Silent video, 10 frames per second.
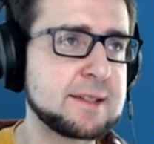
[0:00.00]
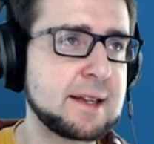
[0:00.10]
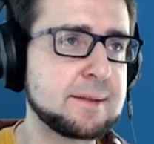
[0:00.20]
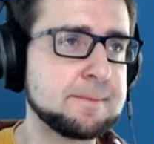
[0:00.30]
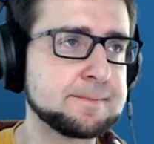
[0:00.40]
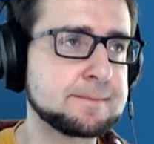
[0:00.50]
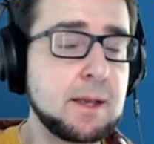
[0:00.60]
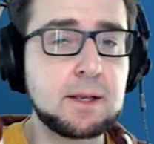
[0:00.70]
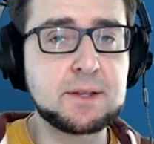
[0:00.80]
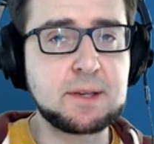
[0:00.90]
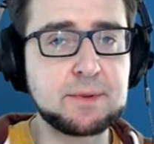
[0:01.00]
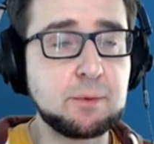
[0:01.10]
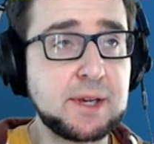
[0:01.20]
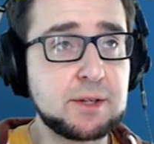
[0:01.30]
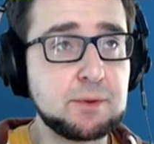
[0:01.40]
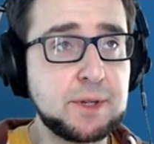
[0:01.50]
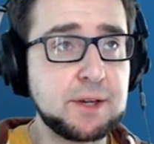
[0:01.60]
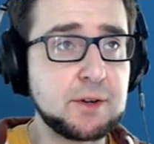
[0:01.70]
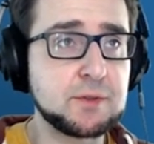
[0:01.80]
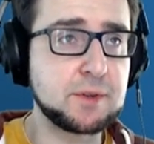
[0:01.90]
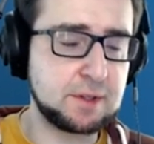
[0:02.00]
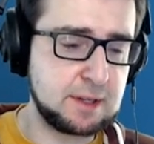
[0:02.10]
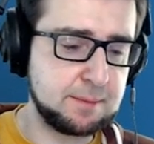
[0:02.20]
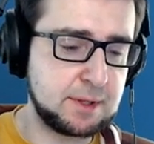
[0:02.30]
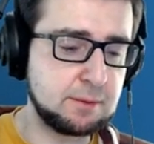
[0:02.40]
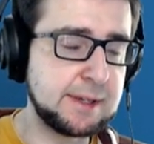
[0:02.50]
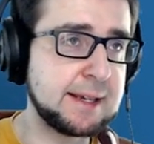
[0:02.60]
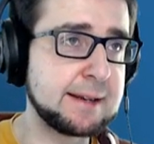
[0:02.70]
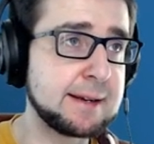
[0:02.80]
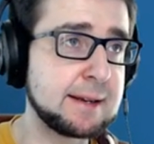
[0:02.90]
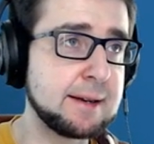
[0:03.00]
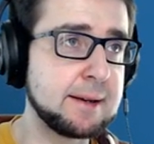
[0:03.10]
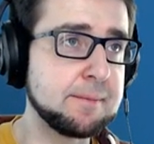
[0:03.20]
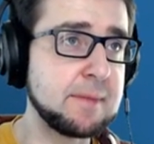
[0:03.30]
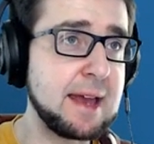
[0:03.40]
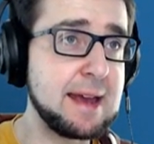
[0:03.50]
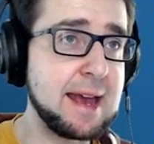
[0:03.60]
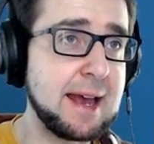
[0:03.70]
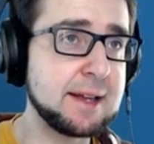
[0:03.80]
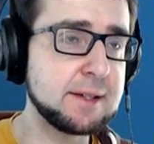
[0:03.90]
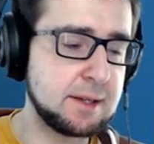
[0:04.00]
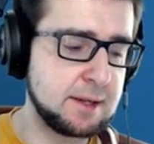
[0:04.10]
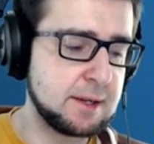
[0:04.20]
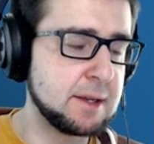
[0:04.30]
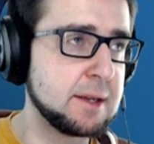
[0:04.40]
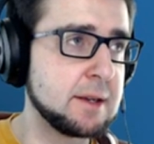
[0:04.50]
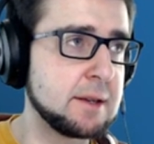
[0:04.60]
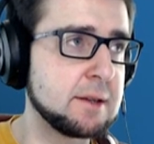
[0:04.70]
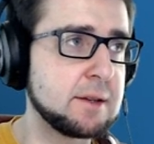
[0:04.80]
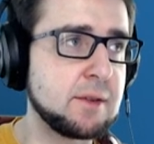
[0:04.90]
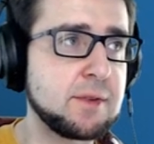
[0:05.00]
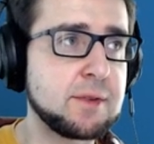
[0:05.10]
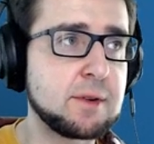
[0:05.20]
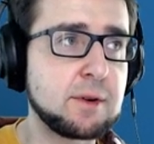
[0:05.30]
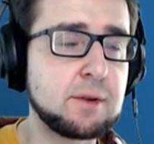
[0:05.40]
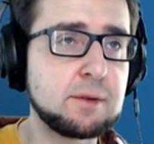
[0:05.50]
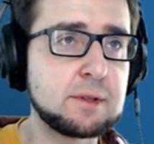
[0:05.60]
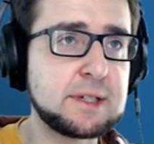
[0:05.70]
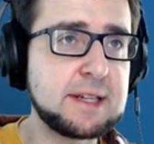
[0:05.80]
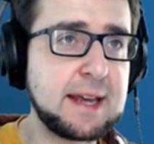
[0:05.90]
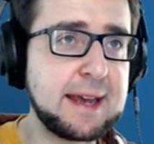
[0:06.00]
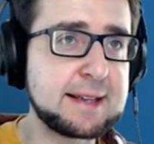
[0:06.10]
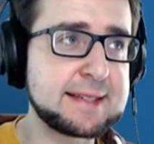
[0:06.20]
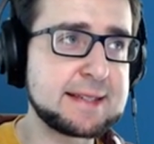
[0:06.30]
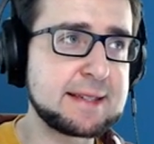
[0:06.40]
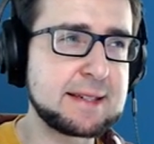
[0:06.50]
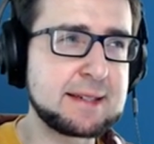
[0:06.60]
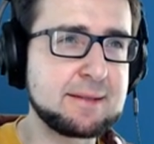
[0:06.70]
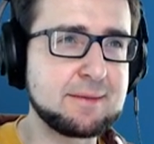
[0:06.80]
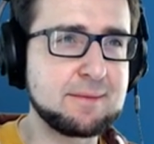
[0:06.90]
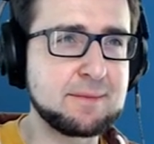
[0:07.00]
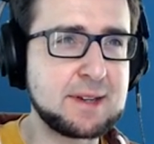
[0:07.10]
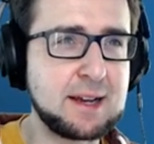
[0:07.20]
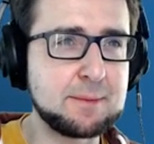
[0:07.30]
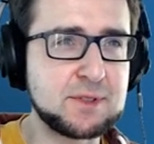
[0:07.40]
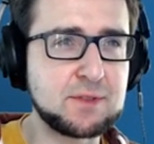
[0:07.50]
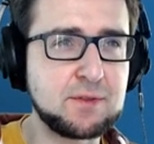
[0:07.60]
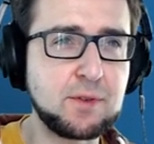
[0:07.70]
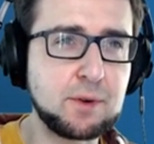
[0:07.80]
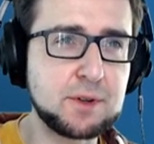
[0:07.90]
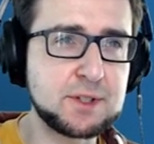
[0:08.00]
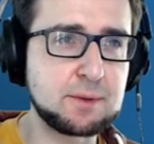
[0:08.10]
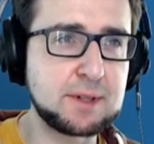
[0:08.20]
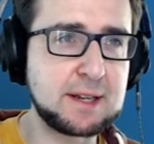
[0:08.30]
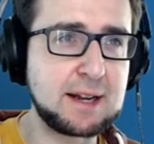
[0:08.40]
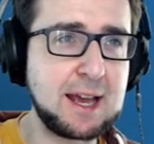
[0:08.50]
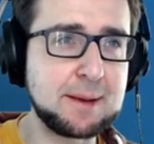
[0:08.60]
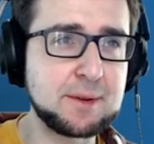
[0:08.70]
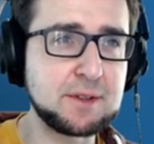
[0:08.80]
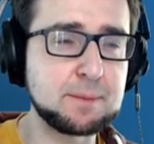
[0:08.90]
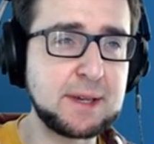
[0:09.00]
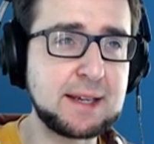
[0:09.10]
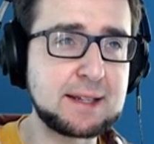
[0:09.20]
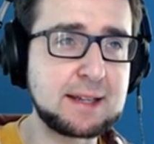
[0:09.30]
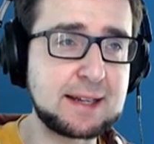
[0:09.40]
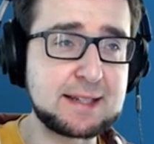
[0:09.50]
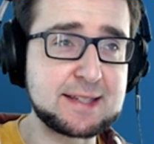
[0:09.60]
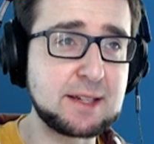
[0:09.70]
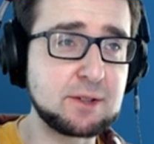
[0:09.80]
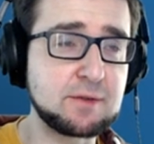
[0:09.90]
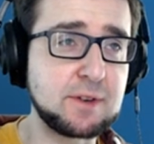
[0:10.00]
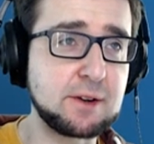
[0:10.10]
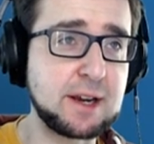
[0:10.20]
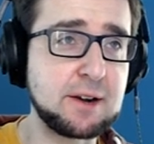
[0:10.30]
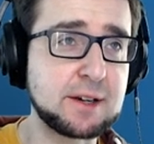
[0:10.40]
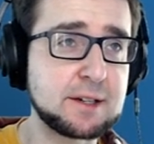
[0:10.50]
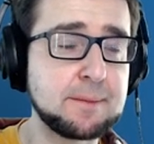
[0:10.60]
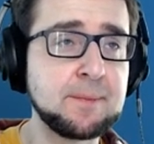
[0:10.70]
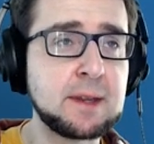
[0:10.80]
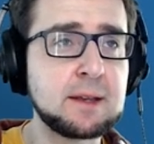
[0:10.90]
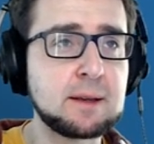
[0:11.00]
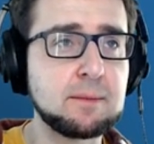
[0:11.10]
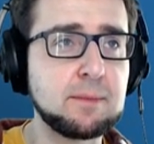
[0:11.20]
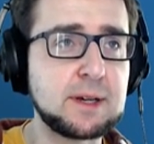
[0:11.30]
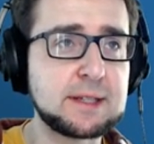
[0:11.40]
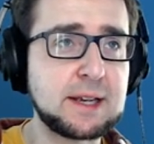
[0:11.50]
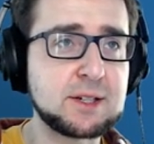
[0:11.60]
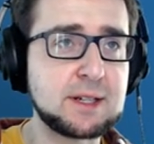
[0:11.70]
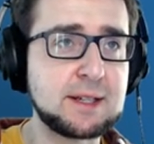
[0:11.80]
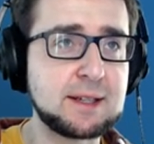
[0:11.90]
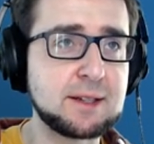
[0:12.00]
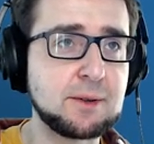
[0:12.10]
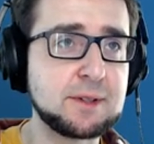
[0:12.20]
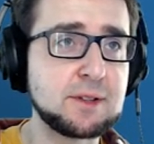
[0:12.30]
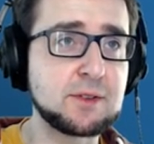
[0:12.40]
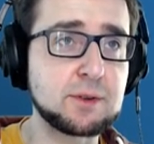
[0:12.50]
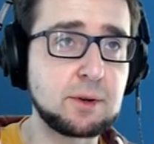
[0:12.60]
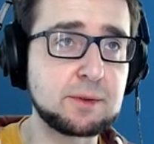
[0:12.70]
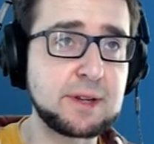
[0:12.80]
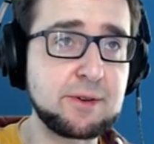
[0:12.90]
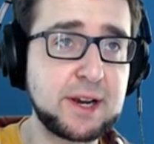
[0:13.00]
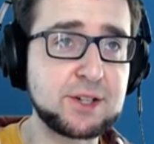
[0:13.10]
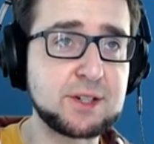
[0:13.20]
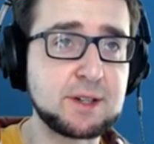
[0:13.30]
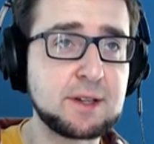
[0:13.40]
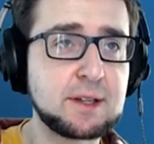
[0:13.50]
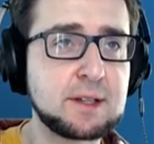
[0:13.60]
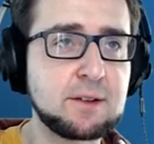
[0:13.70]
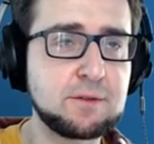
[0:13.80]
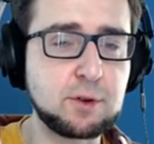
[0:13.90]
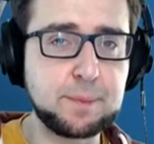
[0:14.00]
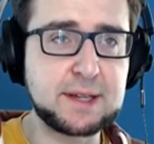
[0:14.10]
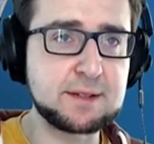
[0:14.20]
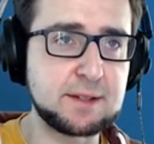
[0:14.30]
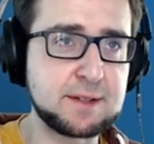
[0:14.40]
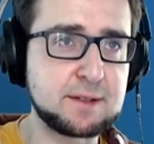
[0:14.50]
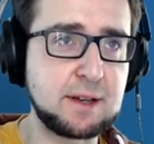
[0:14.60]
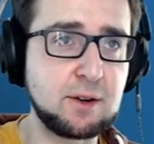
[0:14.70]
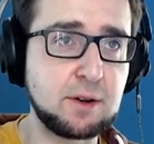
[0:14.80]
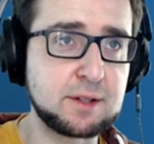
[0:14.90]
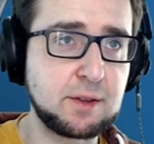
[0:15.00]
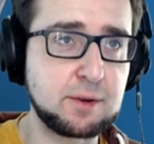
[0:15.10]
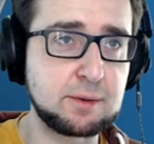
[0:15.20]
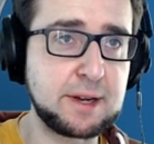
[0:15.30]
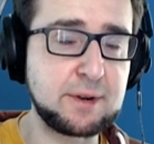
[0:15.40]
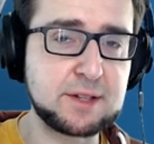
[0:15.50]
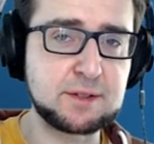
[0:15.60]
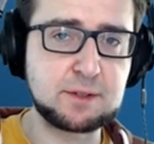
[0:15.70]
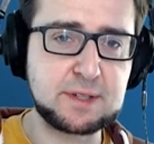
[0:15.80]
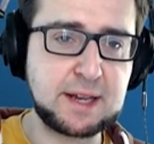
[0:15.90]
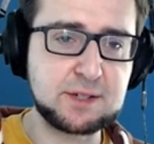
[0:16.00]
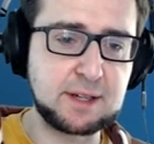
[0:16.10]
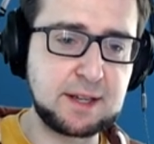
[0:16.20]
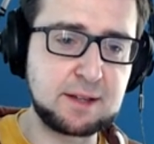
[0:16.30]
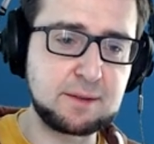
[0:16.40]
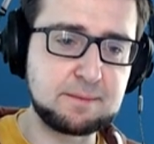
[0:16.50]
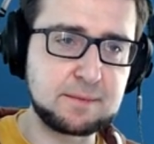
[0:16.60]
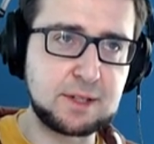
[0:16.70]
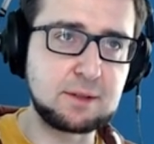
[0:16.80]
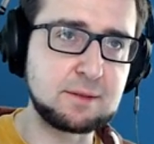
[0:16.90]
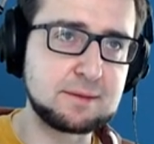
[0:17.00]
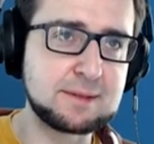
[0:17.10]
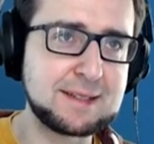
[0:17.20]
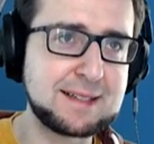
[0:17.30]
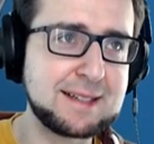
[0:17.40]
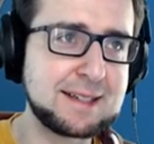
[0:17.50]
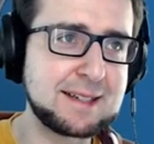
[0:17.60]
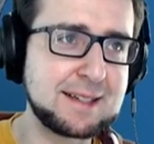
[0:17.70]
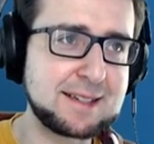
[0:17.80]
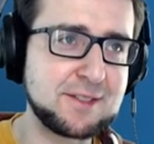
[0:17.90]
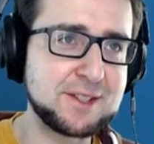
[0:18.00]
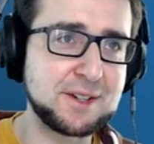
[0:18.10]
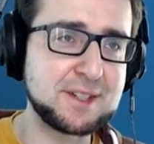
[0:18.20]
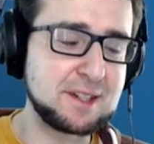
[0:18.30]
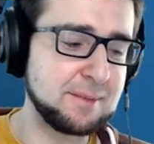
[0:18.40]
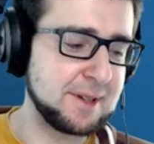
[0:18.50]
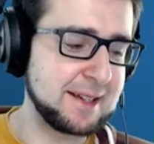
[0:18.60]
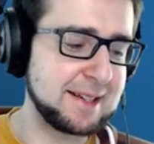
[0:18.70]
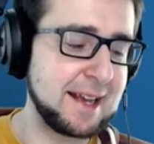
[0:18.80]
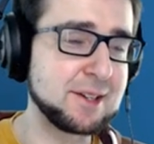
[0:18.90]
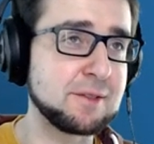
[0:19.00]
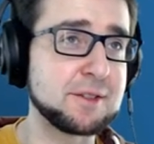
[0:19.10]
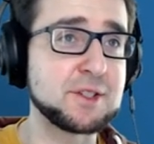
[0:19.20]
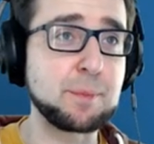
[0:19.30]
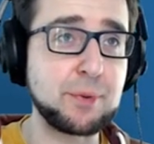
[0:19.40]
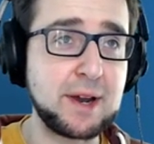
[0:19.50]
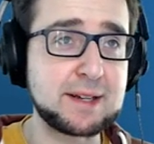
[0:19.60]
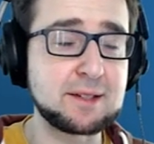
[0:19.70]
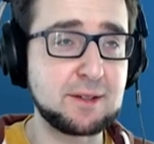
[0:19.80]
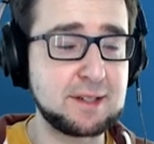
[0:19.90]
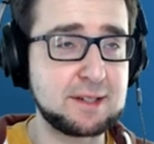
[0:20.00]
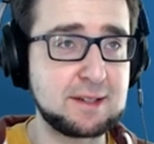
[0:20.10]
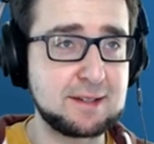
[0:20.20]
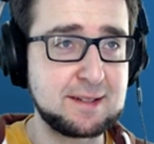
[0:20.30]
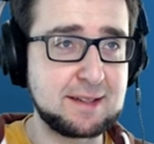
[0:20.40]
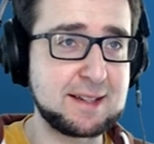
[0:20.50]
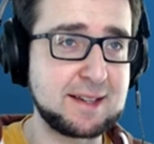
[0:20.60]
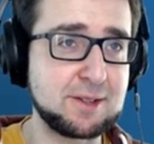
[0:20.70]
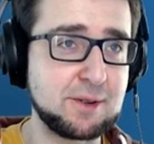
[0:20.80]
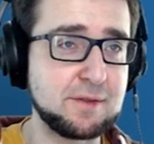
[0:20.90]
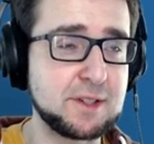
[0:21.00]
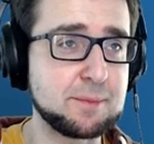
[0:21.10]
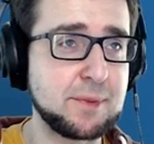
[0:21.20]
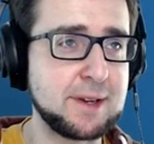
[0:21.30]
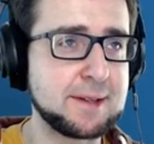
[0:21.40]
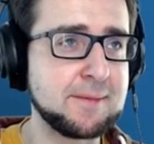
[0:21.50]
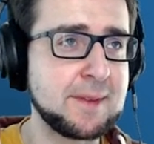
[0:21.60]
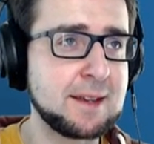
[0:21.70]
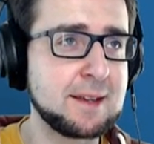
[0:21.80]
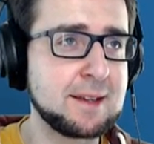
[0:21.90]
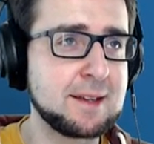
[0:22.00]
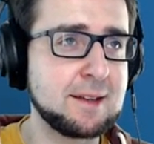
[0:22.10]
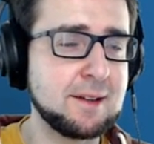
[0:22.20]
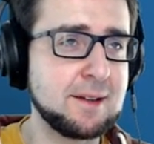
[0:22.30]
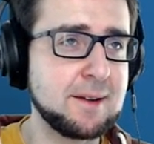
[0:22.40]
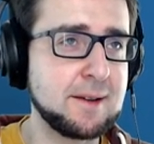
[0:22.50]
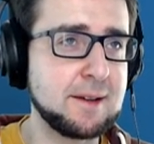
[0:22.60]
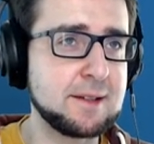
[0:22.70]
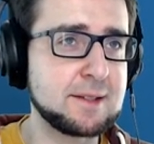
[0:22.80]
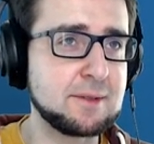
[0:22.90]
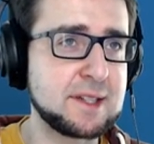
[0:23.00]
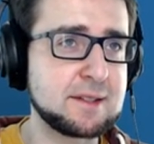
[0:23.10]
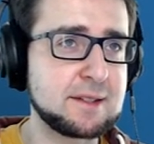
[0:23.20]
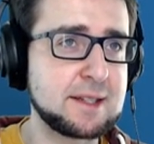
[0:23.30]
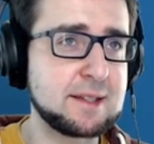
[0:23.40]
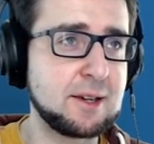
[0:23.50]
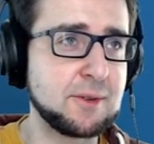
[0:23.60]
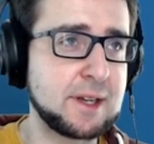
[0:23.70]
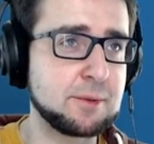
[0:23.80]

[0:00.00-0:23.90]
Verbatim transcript: that. Something we can do here is, for example, we can um, add the throw dx times four, so the line doesn't begin at the center of our character, but actually, you know, in the throw direction, four pixels along the throw direction, so it's actually, uh, you know, it kind of starts at the at the end of our sprite, not at the at the center of our sprite. Uh, so let's let's see how that